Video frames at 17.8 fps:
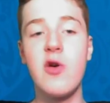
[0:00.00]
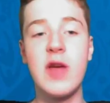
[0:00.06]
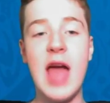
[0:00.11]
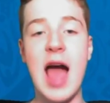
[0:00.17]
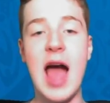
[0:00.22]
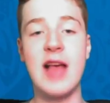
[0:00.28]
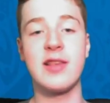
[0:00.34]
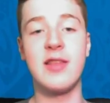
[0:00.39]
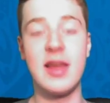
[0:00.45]

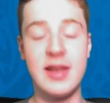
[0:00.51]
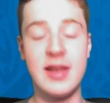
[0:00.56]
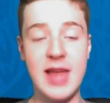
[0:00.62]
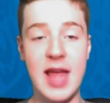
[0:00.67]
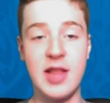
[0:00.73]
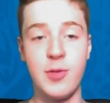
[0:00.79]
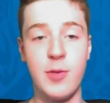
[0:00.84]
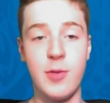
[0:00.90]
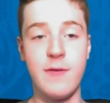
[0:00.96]
gassed that they
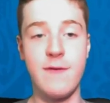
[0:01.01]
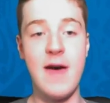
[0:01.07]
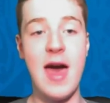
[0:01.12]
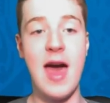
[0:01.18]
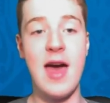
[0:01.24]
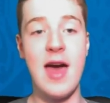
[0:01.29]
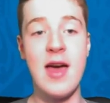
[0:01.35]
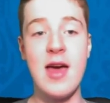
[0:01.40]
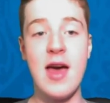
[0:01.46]
did, to be
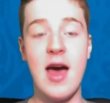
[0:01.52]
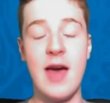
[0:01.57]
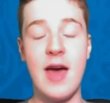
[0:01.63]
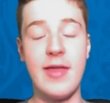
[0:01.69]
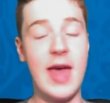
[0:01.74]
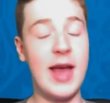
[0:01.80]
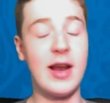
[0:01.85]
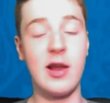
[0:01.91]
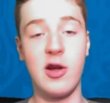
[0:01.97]
fair, that
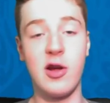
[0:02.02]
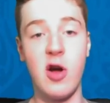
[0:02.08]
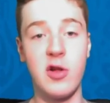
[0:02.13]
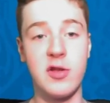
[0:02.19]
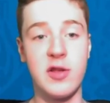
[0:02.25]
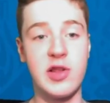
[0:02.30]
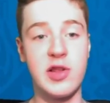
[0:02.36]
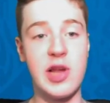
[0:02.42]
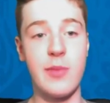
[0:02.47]
England got
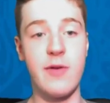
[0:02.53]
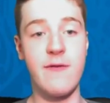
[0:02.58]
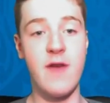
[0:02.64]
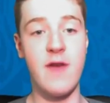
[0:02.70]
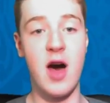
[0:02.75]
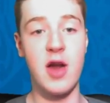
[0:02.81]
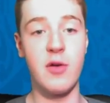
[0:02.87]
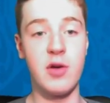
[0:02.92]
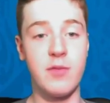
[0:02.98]
to the
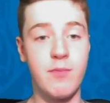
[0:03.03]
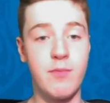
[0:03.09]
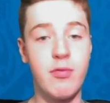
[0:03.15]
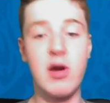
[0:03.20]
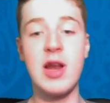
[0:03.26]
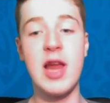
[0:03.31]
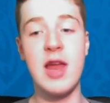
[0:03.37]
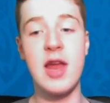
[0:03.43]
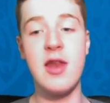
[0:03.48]
semi-final. It was
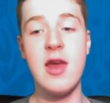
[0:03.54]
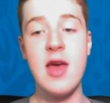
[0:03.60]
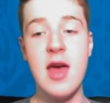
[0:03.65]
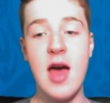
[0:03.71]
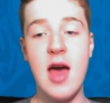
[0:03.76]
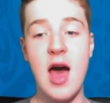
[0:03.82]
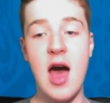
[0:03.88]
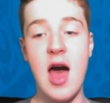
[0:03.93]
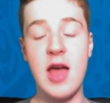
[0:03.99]
brilliant,
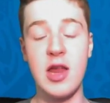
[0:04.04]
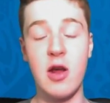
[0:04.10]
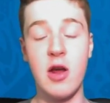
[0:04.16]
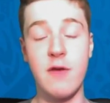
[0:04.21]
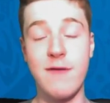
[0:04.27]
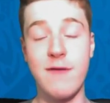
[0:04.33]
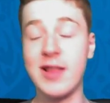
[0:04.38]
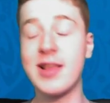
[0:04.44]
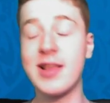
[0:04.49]

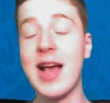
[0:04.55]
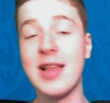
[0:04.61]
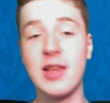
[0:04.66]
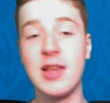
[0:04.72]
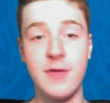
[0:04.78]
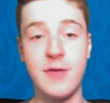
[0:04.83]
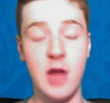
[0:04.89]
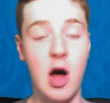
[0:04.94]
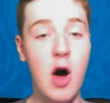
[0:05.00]

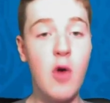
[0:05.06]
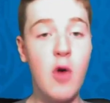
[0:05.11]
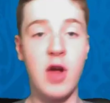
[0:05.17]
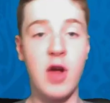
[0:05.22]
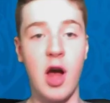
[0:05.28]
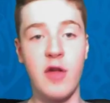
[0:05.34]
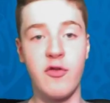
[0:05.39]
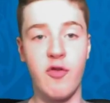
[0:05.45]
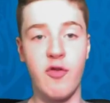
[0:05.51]
fantastic for the whole
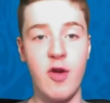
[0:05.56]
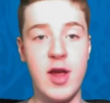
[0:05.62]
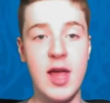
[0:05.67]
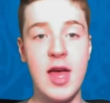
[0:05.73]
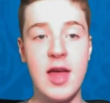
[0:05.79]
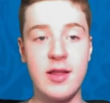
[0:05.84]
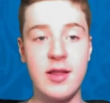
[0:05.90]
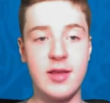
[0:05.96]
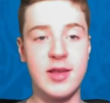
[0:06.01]
country
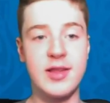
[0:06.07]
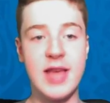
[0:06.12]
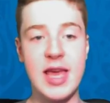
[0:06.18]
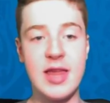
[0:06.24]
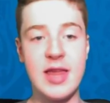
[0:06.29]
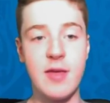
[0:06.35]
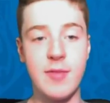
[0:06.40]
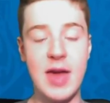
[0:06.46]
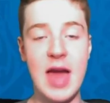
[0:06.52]
to
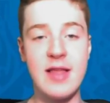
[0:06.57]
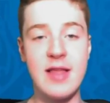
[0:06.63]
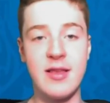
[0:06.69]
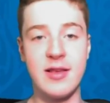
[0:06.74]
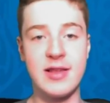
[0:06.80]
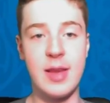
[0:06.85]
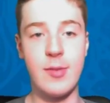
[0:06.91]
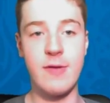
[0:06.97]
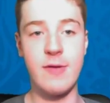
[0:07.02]
see them get to
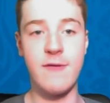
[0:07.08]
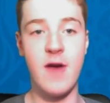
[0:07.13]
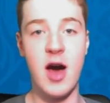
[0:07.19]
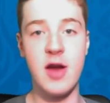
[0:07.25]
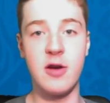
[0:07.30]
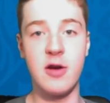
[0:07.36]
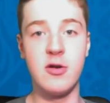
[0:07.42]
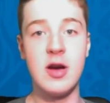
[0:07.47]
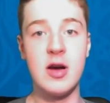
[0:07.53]
the
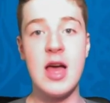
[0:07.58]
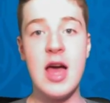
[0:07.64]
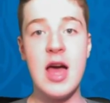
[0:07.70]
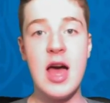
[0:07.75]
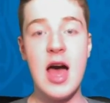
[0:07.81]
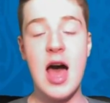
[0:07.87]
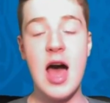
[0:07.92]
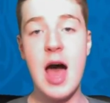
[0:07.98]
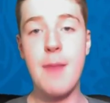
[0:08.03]
semi-final.
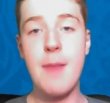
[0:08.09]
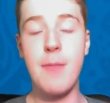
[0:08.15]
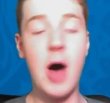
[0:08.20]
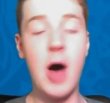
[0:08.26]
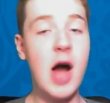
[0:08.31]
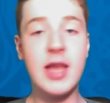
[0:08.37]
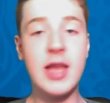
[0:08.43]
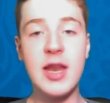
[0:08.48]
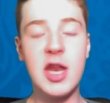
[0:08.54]
But
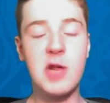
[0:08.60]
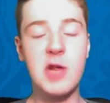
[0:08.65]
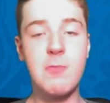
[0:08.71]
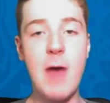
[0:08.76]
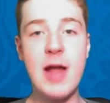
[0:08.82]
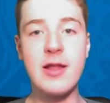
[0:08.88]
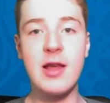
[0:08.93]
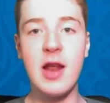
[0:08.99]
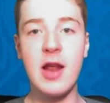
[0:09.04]
I didn't
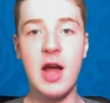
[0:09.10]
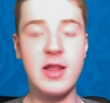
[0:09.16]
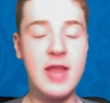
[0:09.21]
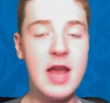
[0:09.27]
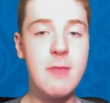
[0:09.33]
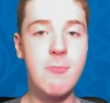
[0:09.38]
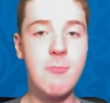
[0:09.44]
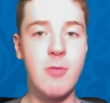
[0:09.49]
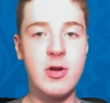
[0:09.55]
expect it, and I
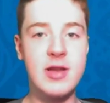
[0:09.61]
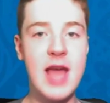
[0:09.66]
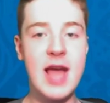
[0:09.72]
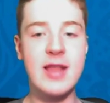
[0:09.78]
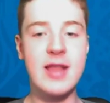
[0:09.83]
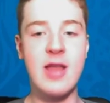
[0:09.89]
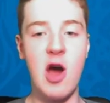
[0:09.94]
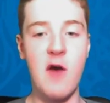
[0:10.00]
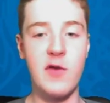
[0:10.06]
didn't
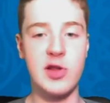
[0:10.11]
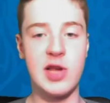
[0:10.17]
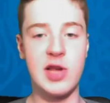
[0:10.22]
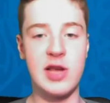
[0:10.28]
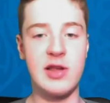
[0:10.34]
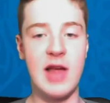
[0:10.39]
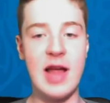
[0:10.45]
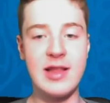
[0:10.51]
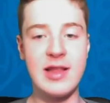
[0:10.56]
predict it,
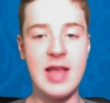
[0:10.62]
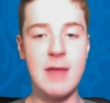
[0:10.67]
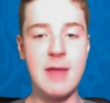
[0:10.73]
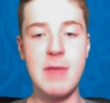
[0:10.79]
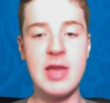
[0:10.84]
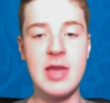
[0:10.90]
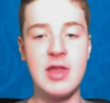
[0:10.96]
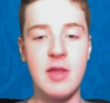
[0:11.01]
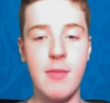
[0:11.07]
obviously. So that did
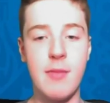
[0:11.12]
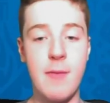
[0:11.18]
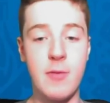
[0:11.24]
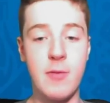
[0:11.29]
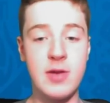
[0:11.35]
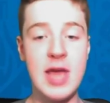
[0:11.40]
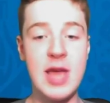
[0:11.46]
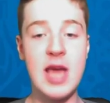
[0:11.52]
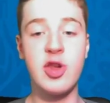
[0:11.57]
mean that my
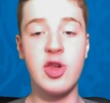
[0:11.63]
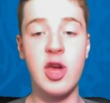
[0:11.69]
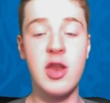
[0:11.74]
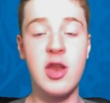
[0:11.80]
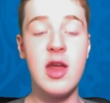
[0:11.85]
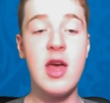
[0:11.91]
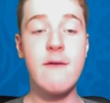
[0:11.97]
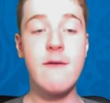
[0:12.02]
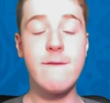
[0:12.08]
prediction
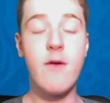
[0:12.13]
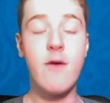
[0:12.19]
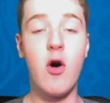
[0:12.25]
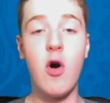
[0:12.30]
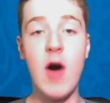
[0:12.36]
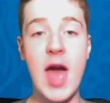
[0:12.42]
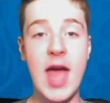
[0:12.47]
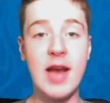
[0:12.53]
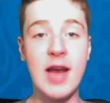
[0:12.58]

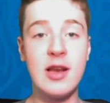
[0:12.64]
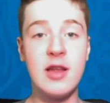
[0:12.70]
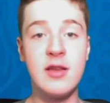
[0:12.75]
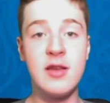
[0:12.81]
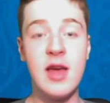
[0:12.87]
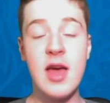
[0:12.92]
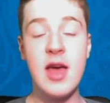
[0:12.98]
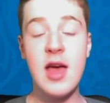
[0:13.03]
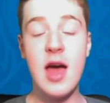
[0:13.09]
for
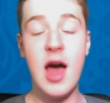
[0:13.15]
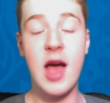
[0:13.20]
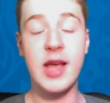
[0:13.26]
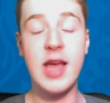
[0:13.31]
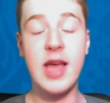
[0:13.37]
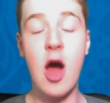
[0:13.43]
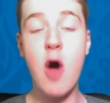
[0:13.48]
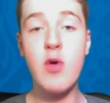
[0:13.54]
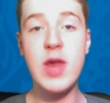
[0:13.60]
England
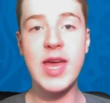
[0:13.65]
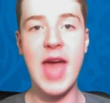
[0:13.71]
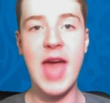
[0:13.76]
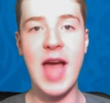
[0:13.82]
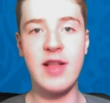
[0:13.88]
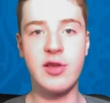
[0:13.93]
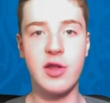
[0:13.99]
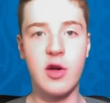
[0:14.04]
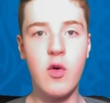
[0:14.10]
only
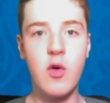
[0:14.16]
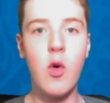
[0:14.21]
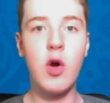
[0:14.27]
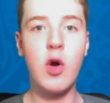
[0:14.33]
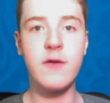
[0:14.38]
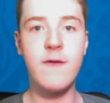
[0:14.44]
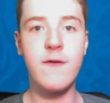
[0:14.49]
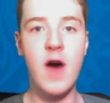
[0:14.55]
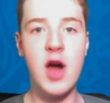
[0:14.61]
getting to the
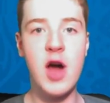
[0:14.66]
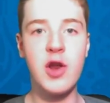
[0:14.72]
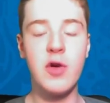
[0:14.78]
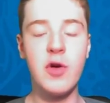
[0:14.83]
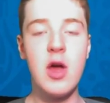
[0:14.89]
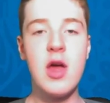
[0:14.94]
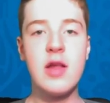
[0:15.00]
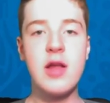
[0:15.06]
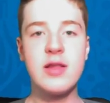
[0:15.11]

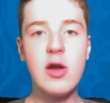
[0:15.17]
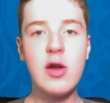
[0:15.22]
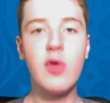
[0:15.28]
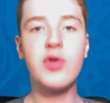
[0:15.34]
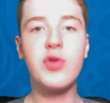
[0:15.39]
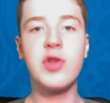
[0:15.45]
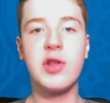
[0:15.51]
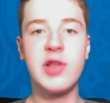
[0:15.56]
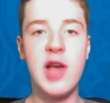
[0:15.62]
quarterfinal did
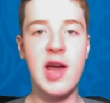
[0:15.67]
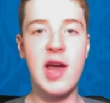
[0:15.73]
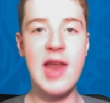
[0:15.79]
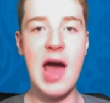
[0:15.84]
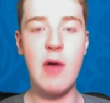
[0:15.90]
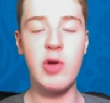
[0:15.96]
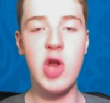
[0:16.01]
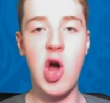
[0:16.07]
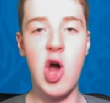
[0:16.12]
also turn
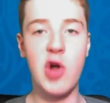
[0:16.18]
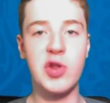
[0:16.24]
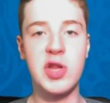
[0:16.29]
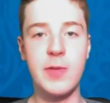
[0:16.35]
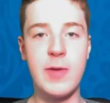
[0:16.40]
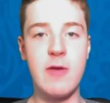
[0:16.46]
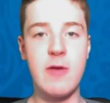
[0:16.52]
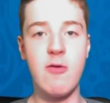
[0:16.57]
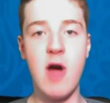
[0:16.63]
out not
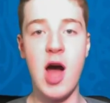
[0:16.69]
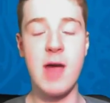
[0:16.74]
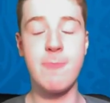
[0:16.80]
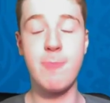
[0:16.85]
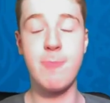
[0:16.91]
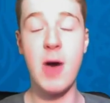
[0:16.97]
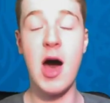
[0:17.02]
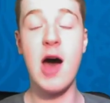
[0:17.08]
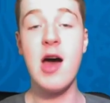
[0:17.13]
to be right.
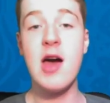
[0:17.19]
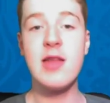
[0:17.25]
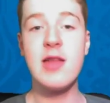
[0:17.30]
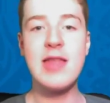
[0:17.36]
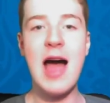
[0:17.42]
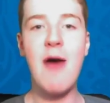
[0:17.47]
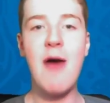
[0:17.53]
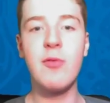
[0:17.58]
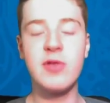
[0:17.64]
But
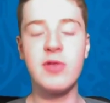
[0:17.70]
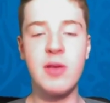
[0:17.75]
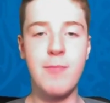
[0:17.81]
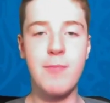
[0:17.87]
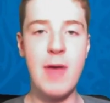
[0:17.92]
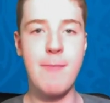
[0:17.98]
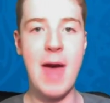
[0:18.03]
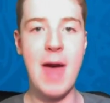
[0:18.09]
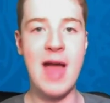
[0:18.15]
that one was a
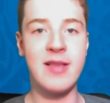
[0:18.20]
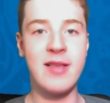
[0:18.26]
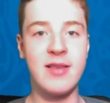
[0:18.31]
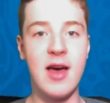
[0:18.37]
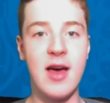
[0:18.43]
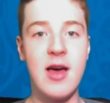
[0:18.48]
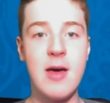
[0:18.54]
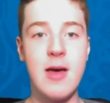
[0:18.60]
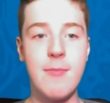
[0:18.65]
bit
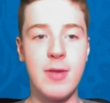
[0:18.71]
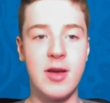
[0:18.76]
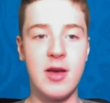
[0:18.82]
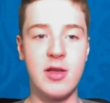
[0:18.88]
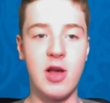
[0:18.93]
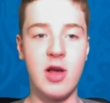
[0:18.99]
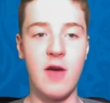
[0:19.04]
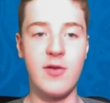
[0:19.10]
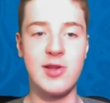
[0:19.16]
better
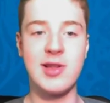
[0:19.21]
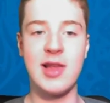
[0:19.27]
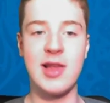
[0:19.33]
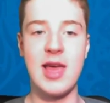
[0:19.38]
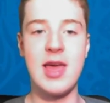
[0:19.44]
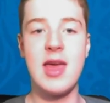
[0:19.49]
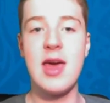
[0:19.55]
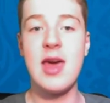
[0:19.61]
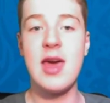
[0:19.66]
because,
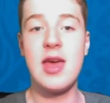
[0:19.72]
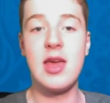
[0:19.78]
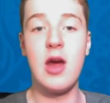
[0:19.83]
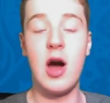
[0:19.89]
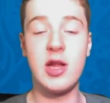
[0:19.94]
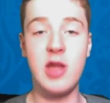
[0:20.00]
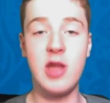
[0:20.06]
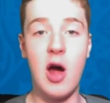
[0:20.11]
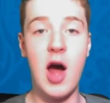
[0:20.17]
obviously, you
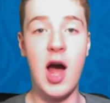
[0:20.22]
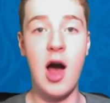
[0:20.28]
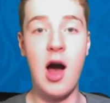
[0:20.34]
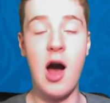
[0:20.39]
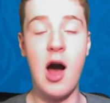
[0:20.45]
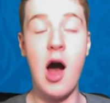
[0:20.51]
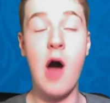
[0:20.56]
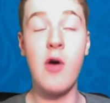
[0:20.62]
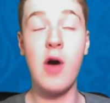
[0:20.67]
know,
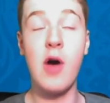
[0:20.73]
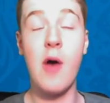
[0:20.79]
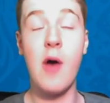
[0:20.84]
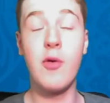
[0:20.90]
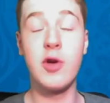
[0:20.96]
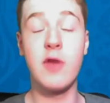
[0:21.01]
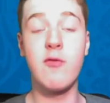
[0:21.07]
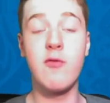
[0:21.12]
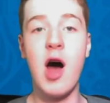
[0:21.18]
I
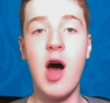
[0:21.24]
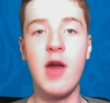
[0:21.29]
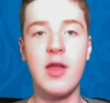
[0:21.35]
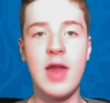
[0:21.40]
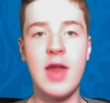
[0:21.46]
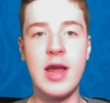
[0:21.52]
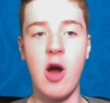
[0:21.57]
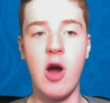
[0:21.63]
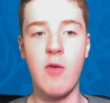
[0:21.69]
would have rather
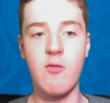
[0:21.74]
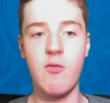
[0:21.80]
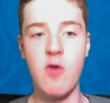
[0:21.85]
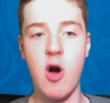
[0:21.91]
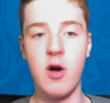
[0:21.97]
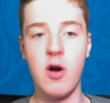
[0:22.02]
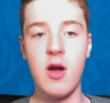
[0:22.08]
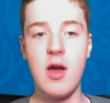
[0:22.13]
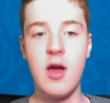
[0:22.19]
it gone
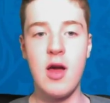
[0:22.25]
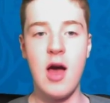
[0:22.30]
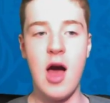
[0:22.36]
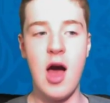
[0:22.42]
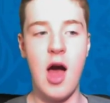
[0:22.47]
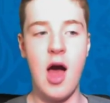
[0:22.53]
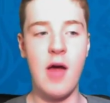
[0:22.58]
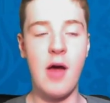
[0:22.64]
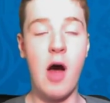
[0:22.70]
wrong.
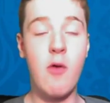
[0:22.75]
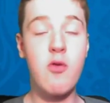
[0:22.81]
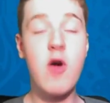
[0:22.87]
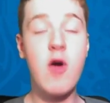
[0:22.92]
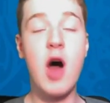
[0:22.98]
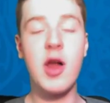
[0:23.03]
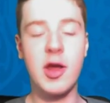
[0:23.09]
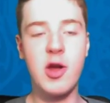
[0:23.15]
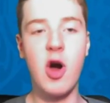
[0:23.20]
I would
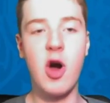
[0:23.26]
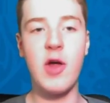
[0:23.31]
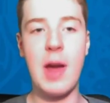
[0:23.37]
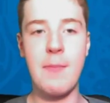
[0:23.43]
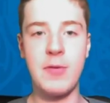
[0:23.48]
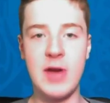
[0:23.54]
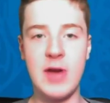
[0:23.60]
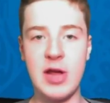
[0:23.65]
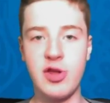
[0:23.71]
rather got that
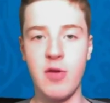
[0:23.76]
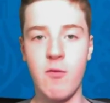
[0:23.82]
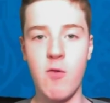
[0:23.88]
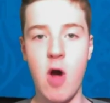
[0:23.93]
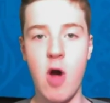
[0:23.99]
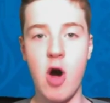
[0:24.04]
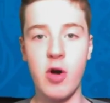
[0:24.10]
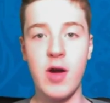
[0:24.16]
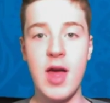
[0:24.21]
prediction
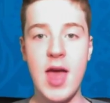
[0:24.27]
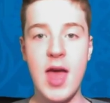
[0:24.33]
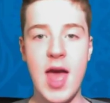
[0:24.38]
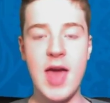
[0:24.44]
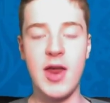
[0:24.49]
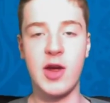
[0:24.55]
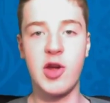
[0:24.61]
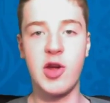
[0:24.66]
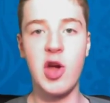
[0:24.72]
wrong
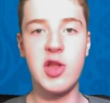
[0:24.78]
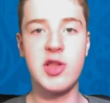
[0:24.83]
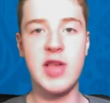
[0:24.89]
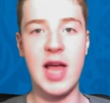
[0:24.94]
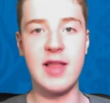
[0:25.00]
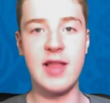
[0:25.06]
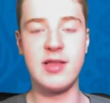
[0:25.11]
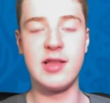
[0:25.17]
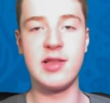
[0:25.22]
in a good
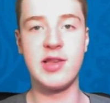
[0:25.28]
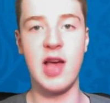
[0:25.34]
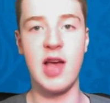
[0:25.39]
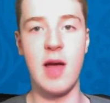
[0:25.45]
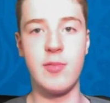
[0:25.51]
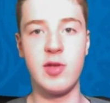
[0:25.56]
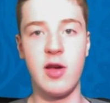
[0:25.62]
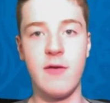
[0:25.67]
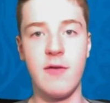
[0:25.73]
sense, in
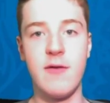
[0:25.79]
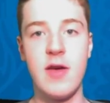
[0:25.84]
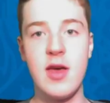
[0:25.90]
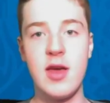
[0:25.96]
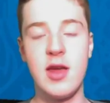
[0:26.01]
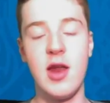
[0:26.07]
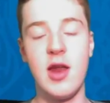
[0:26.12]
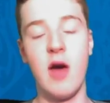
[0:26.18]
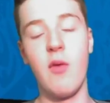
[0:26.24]
terms of,
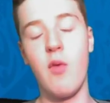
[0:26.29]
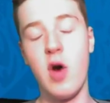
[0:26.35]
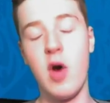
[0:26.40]
you know,